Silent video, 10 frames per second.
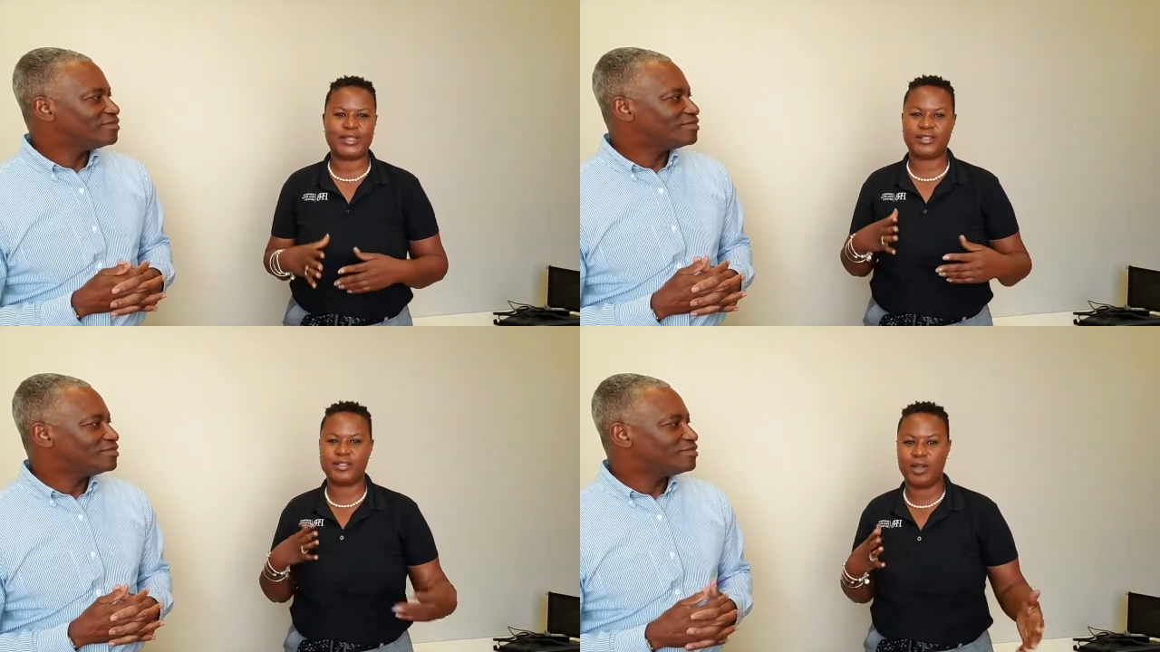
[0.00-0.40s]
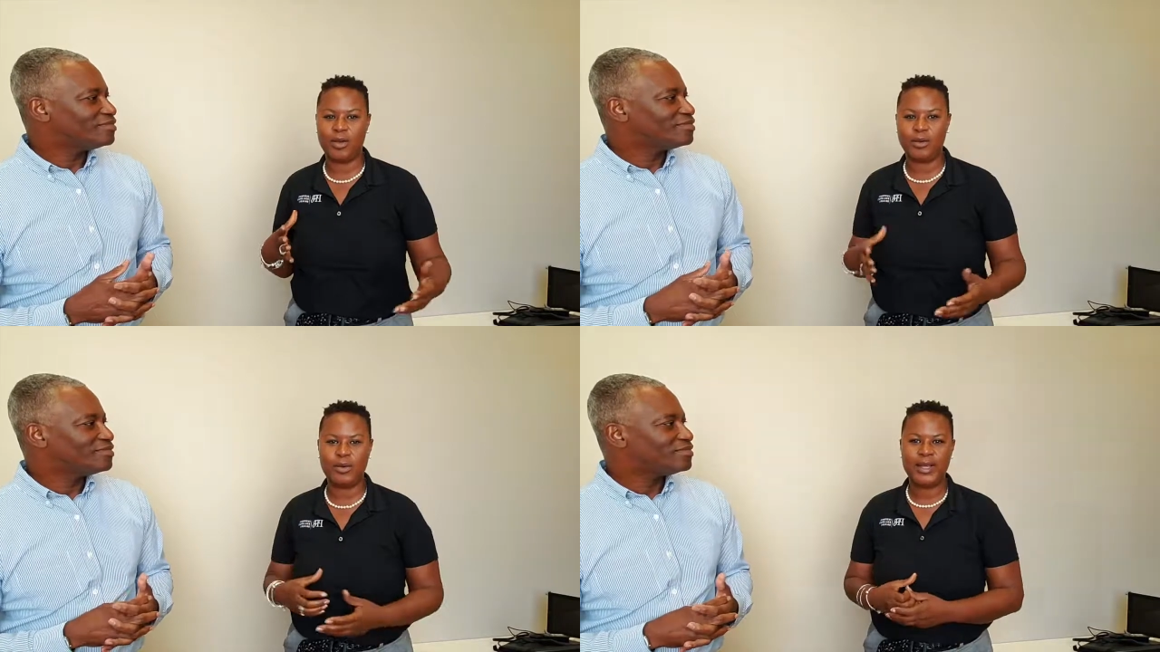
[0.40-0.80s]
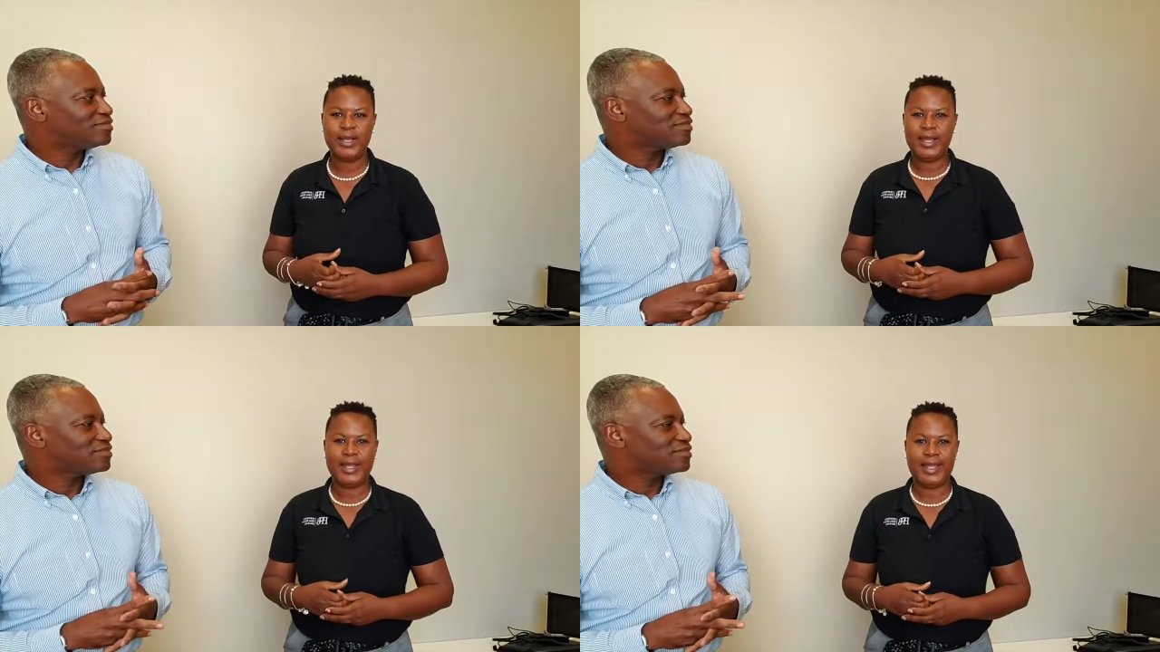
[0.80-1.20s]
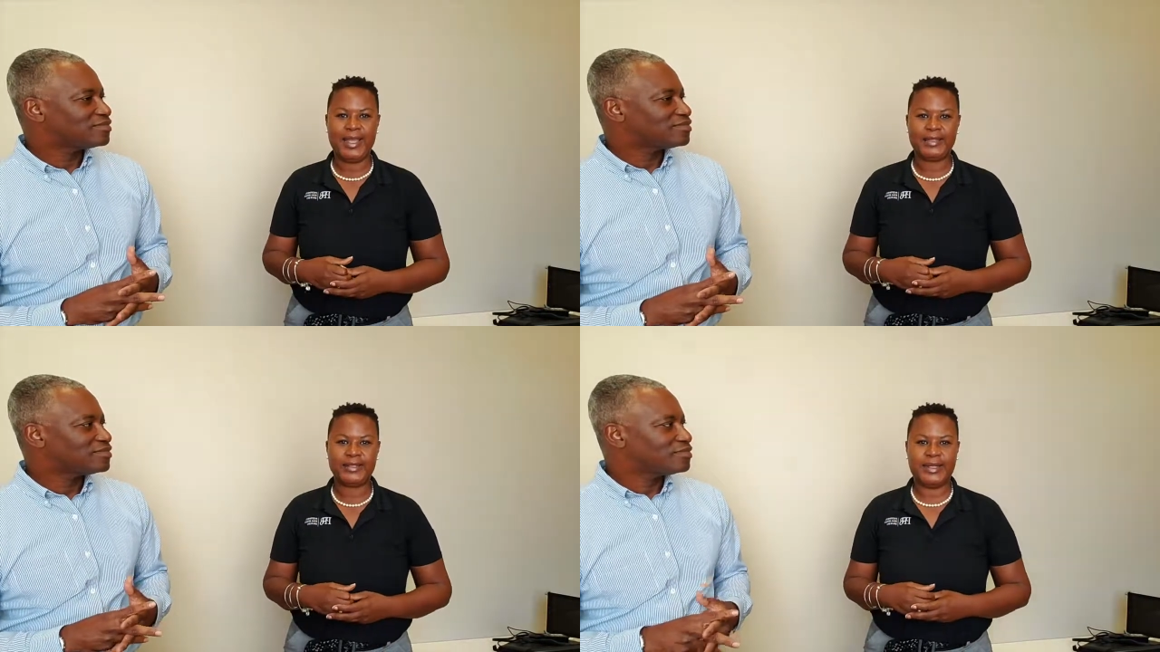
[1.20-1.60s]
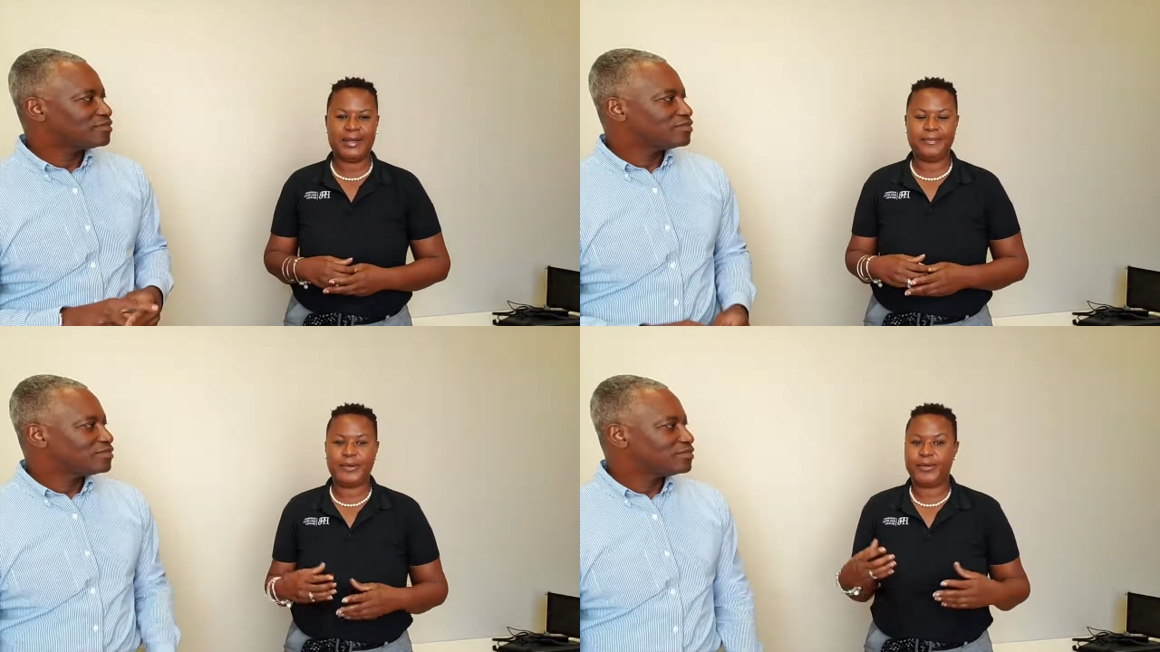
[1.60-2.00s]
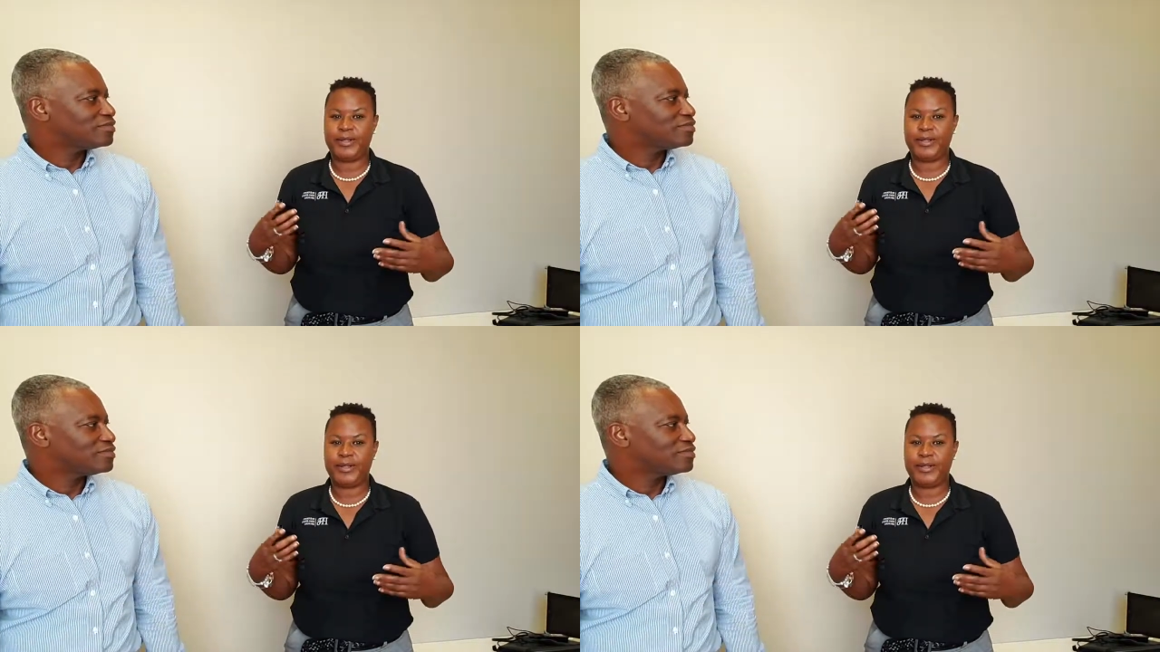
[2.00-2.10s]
Speaker 1: is low, and um,